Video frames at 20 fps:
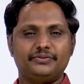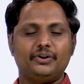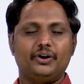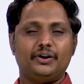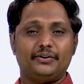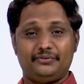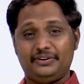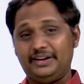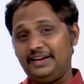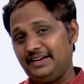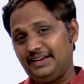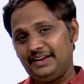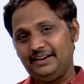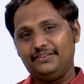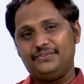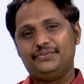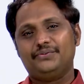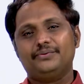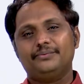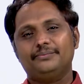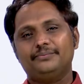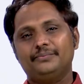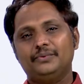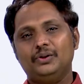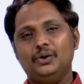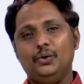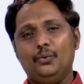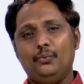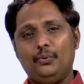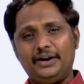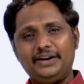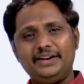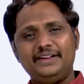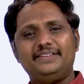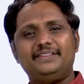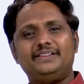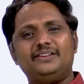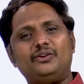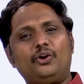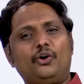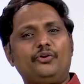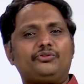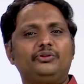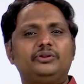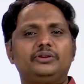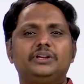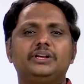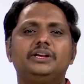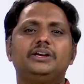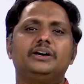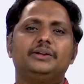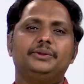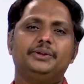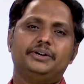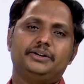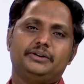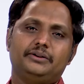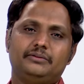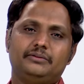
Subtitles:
or vehicles, one is crossing the other,